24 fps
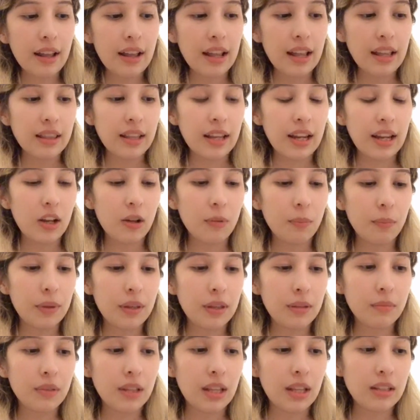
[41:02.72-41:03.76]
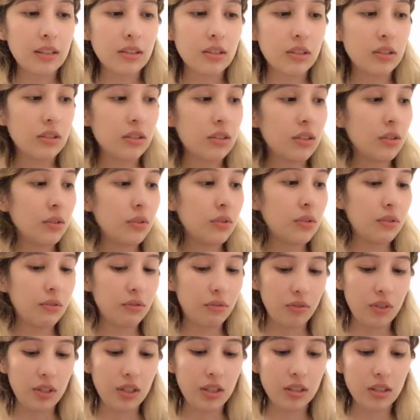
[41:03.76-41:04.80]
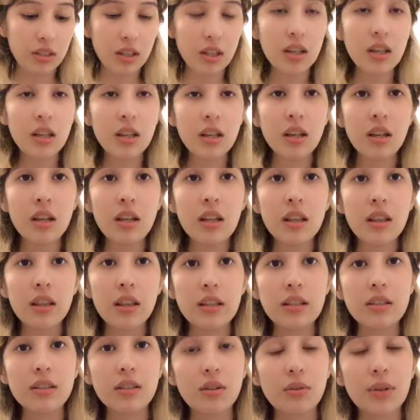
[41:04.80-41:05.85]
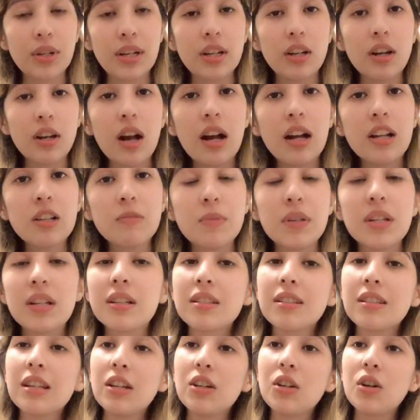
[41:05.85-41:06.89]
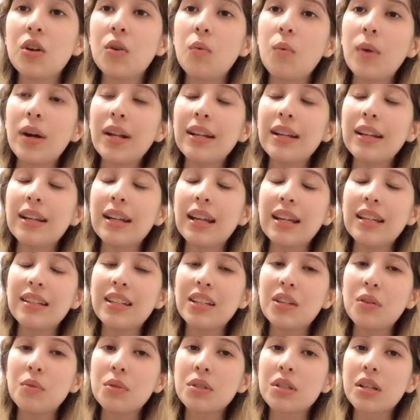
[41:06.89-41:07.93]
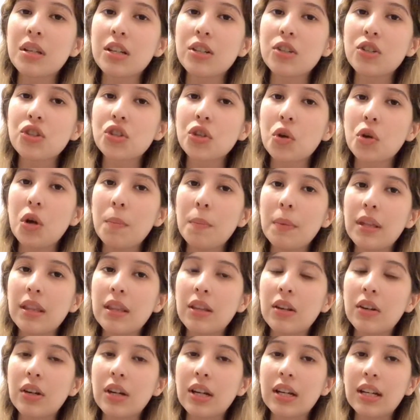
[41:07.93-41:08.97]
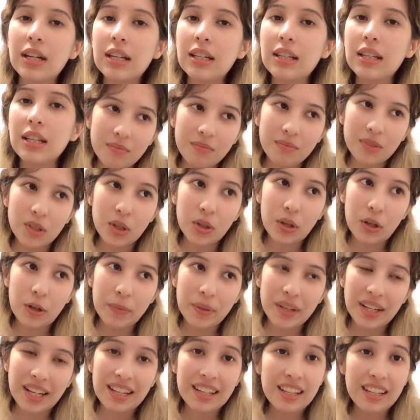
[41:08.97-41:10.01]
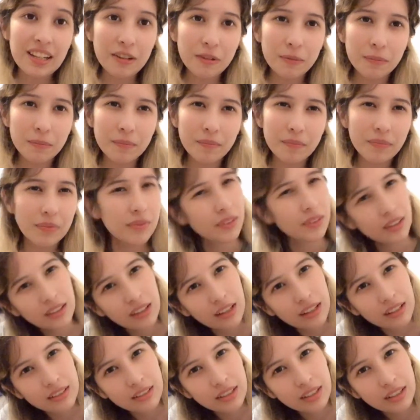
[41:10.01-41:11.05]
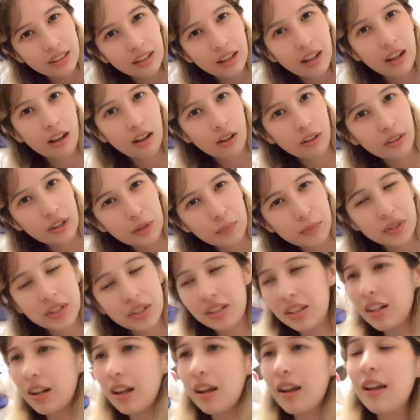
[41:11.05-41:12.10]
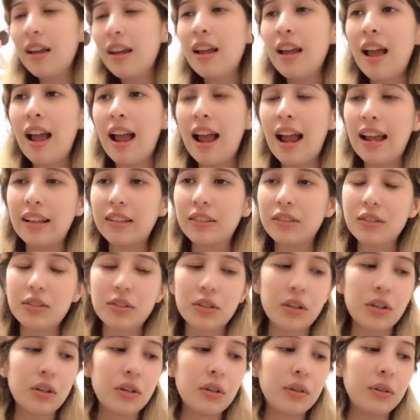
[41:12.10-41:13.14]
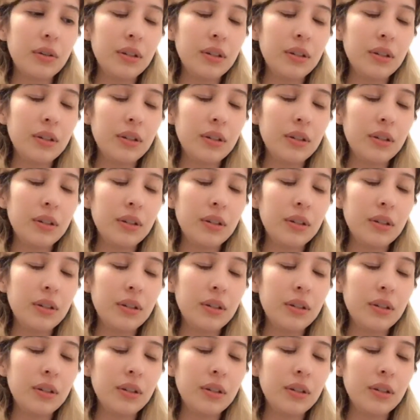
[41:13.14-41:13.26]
and they help him then to defeat these 3 gods, because they know one day Dio is gonna show up and they're gonna need all the help they can need. What is it? All the help they can need. And so